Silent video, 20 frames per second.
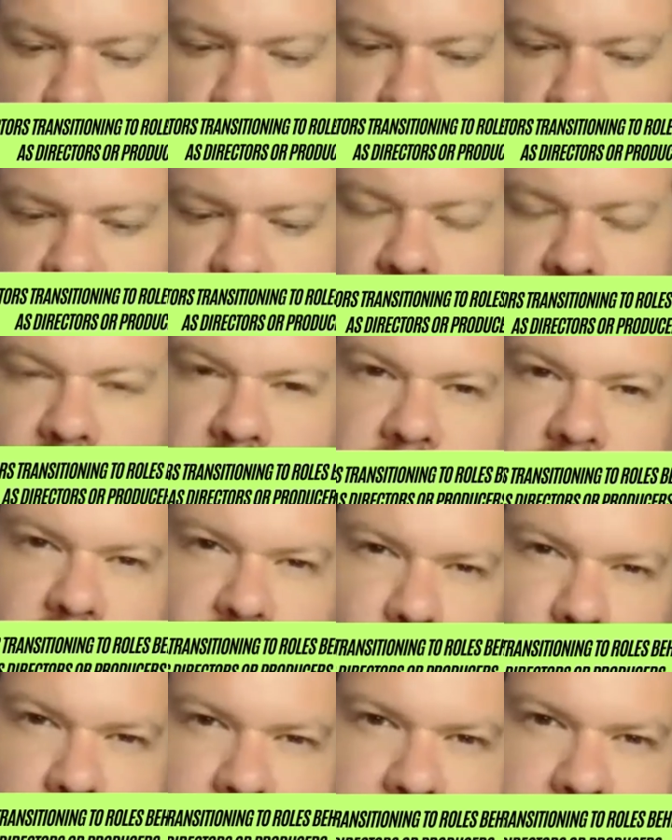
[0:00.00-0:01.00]
you see this
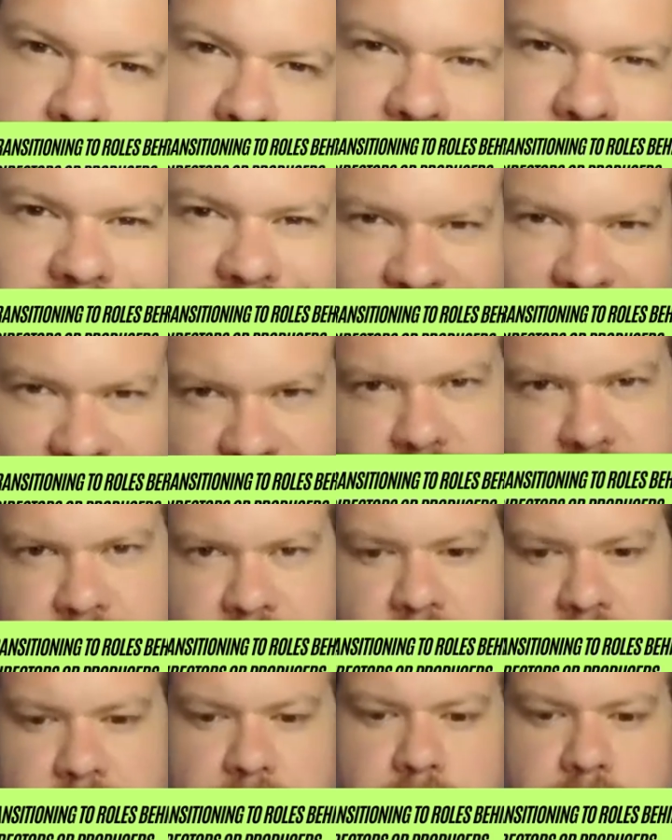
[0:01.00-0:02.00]
trend
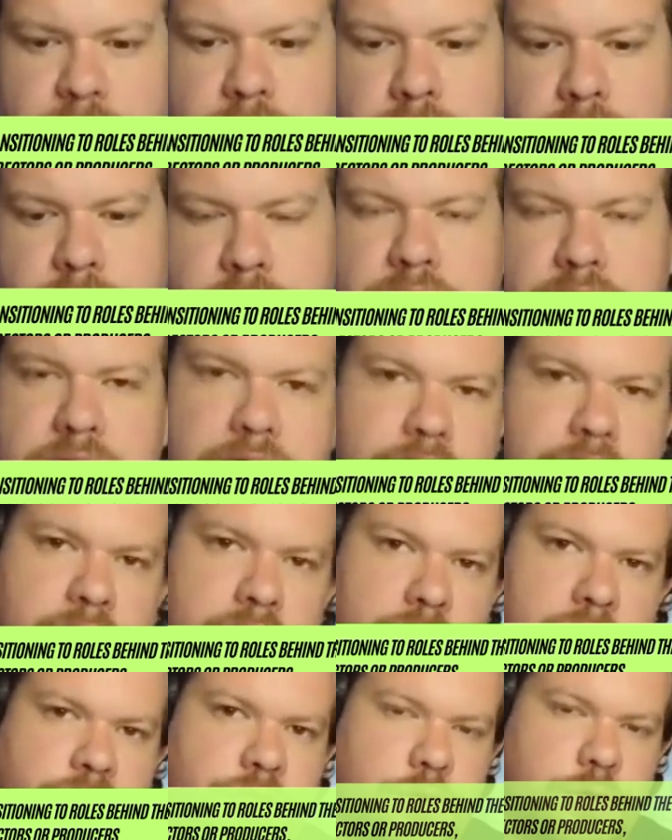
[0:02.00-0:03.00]
intensifying in the
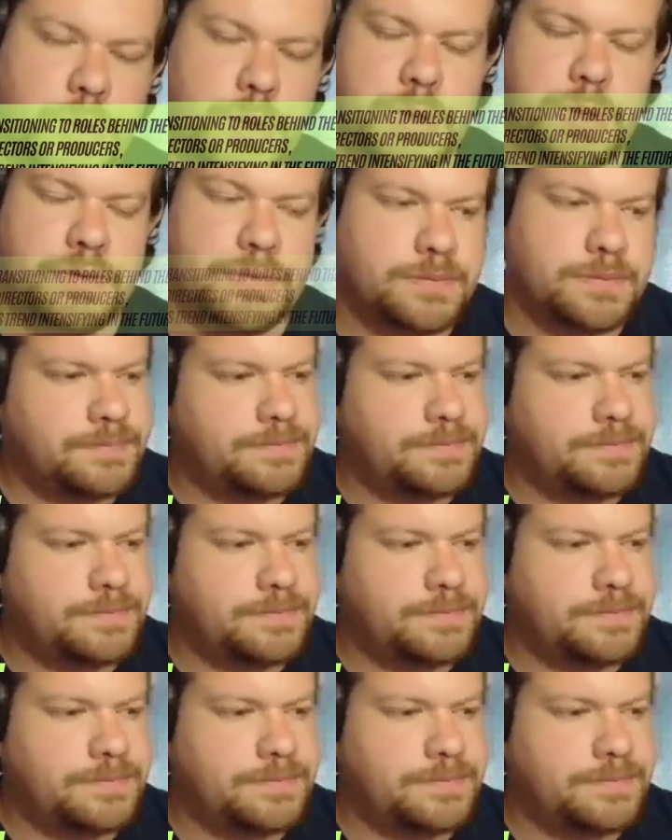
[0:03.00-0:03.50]
near future?